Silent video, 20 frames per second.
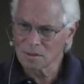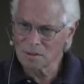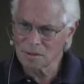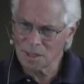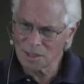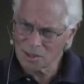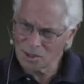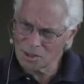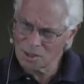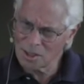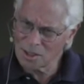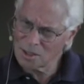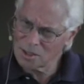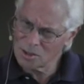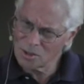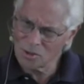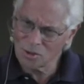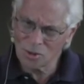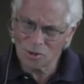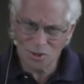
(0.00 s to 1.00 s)
Like you got to
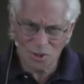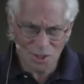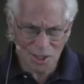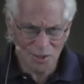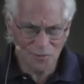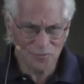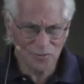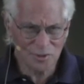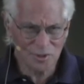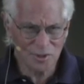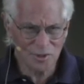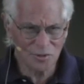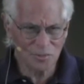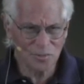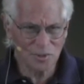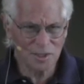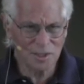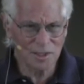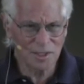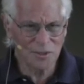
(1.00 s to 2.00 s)
know yourself a little
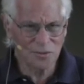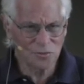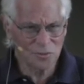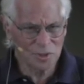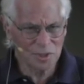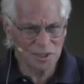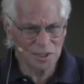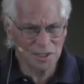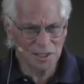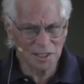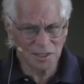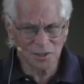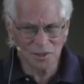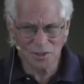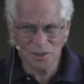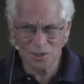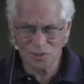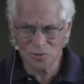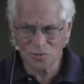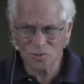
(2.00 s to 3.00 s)
bit and really get in
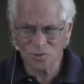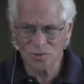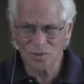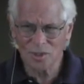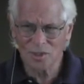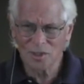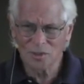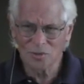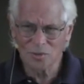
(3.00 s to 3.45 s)
touch with,